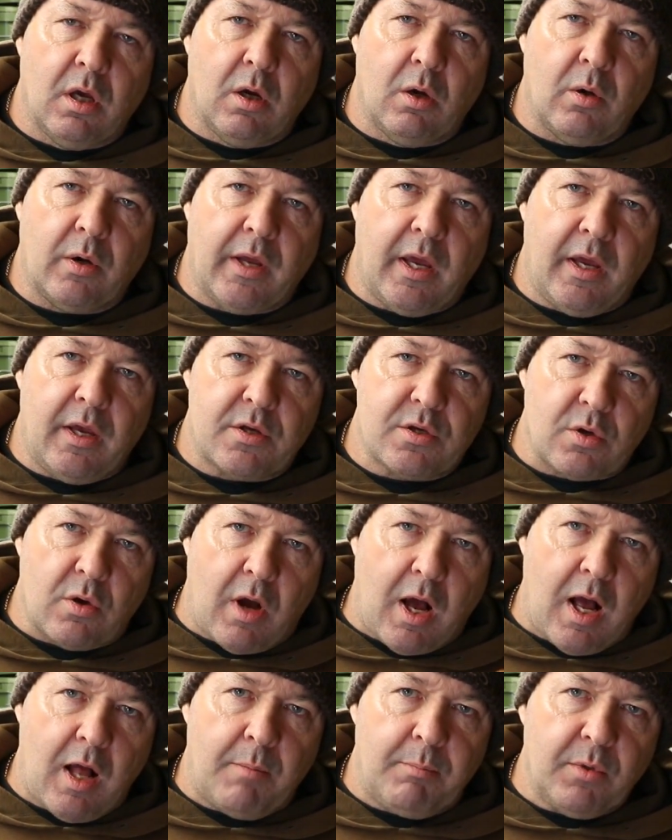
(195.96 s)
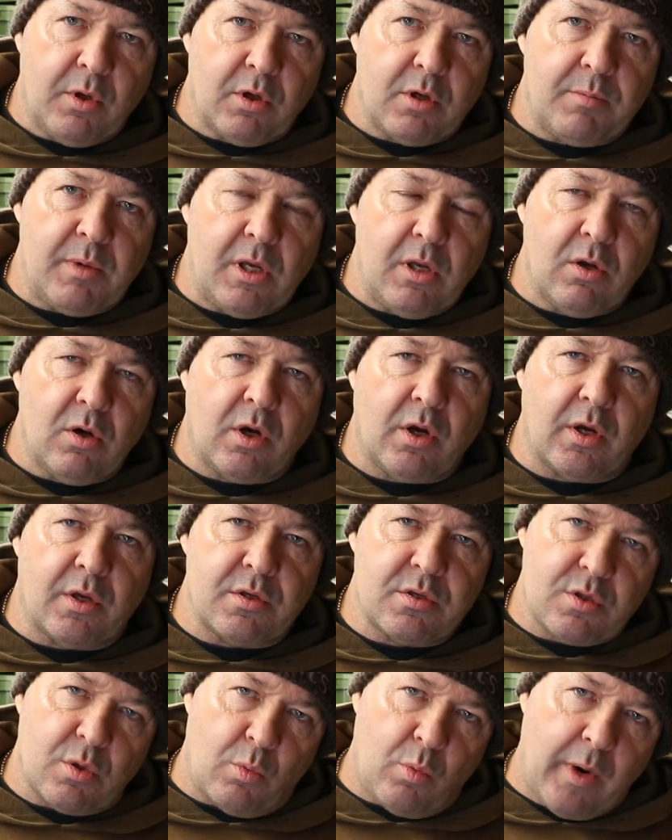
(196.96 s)
Okay, so I'm going to be
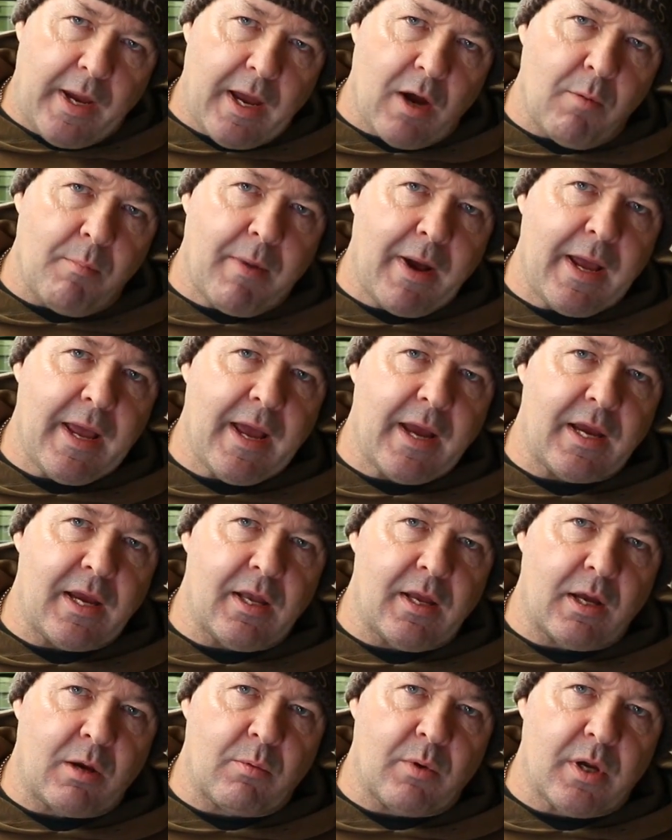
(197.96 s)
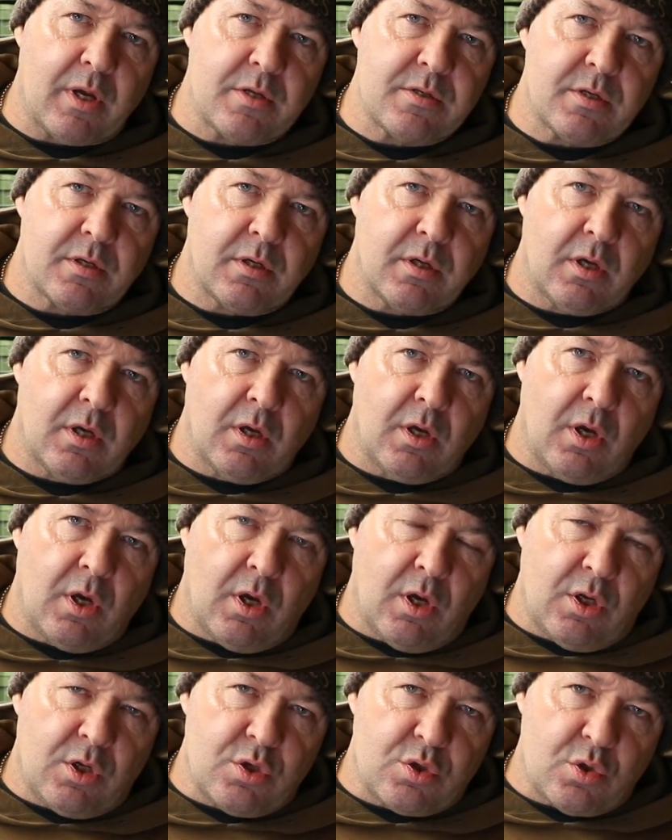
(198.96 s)
looking to weigh out my eggy liquid
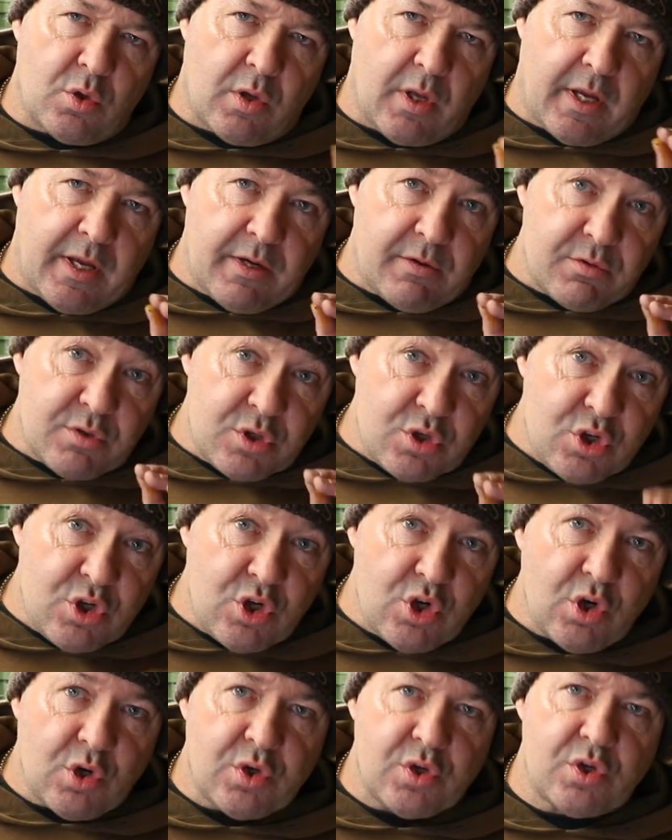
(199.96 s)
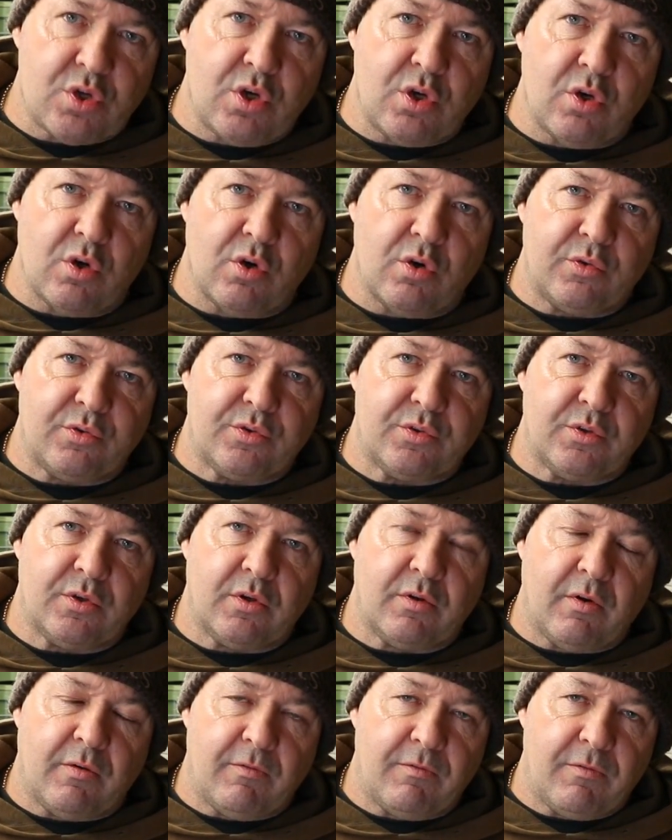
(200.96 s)
so that there's just enough
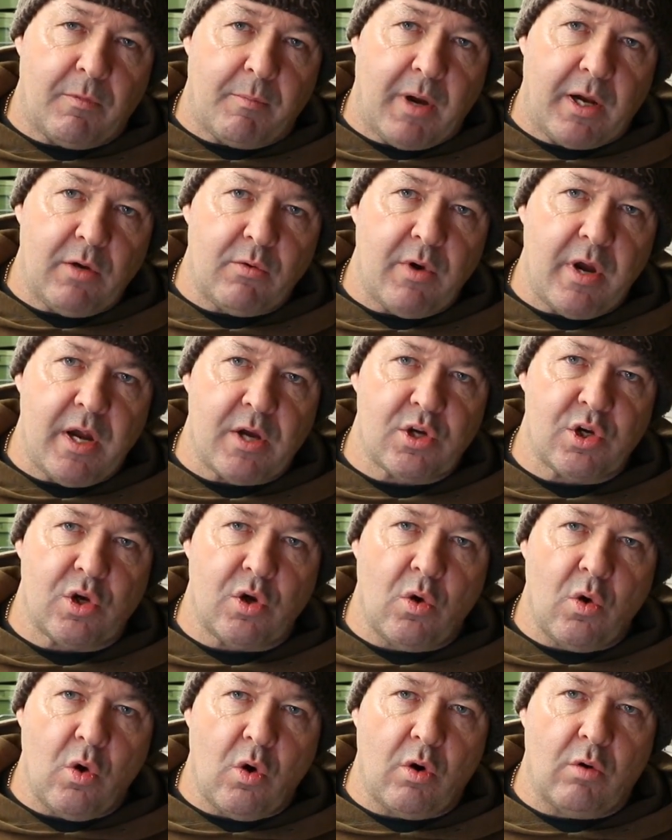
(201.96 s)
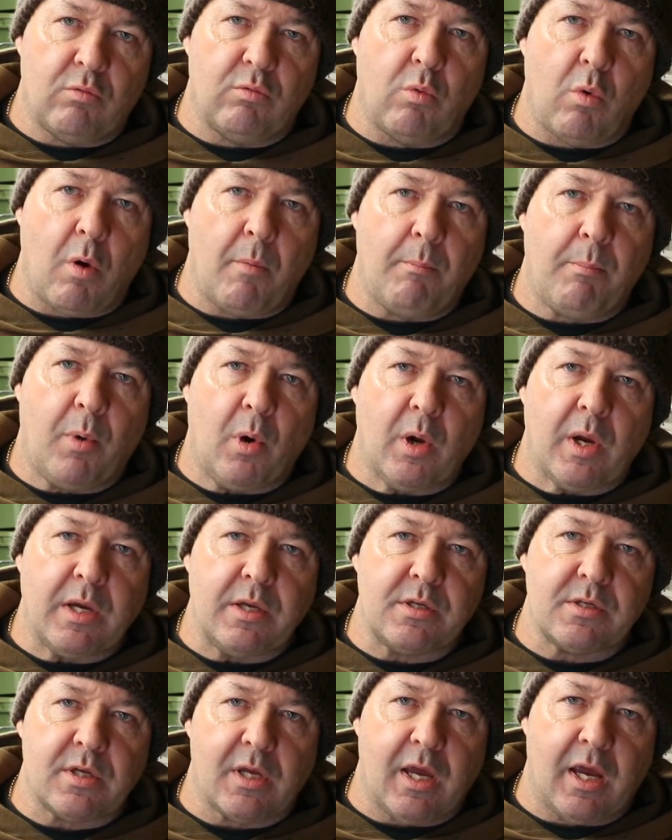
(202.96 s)
for my ratio of
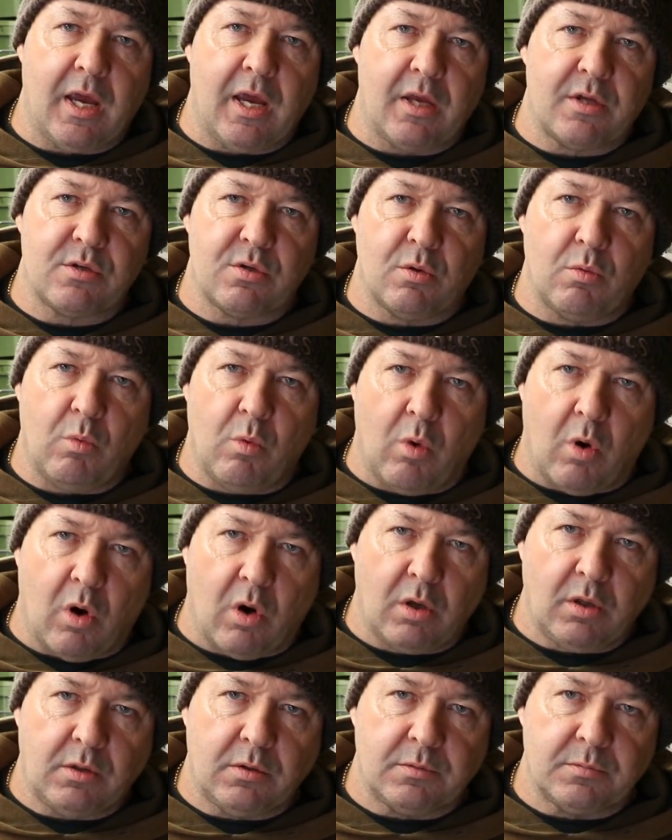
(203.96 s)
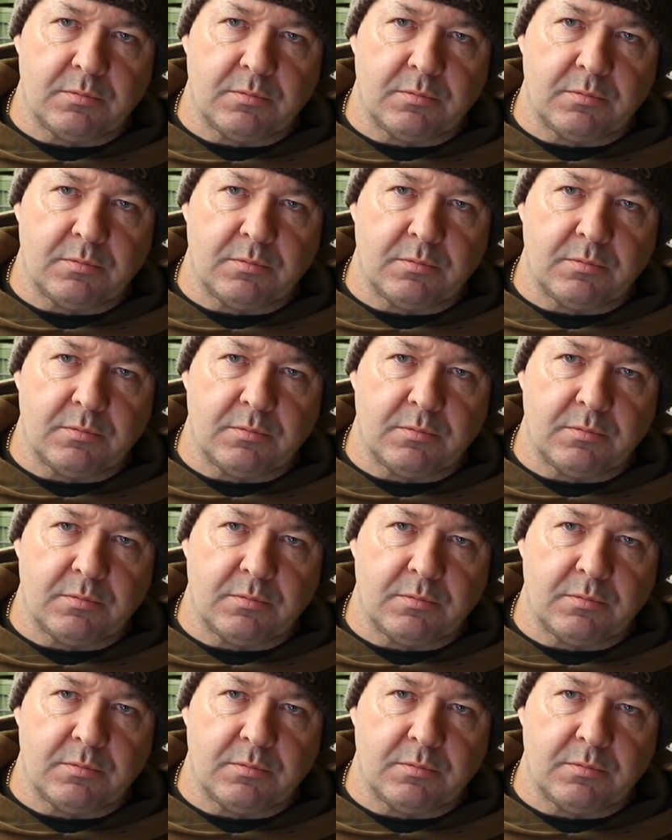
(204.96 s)
1.8 to 1